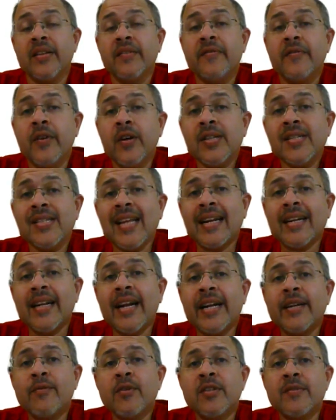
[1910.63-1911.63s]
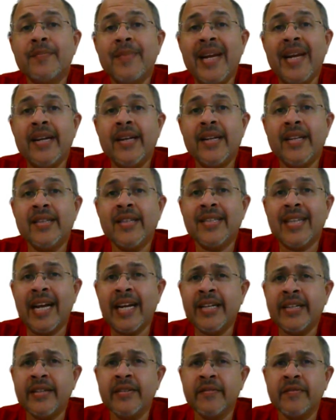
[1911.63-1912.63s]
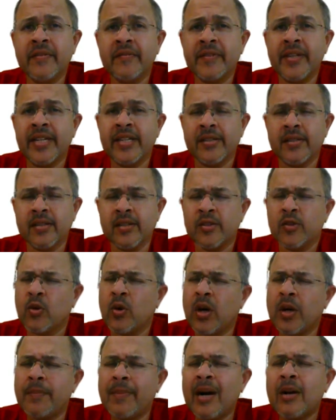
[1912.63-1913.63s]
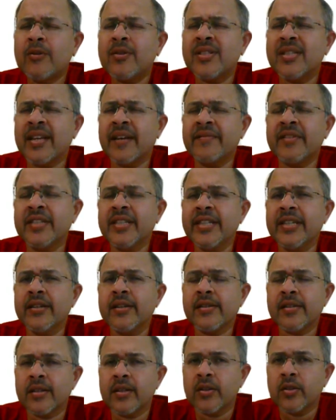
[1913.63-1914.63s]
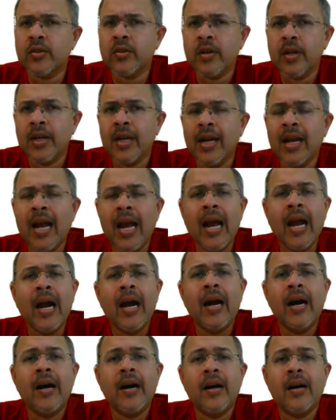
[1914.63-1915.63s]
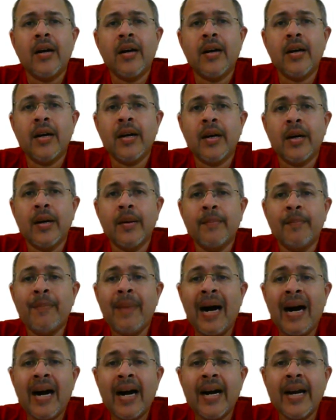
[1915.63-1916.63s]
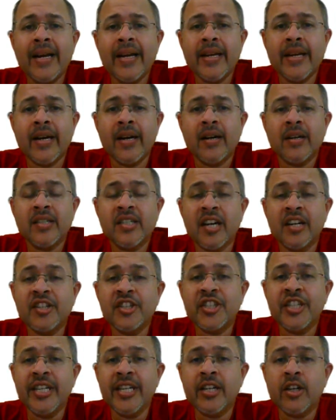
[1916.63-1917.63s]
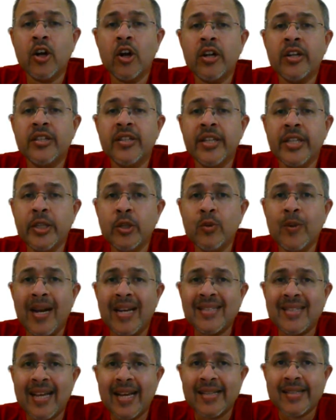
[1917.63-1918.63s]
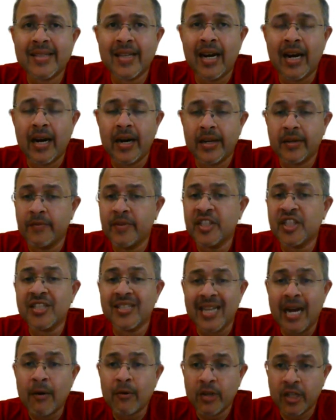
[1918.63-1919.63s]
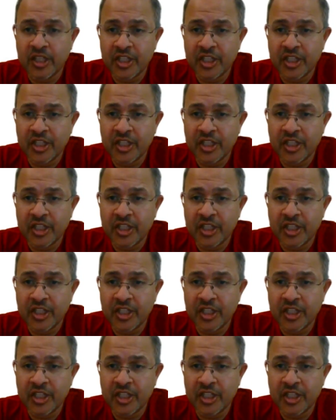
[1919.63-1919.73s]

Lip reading: The first satellite was made in the 1950s, so about 70 years ago, by a country called the USSR, which is now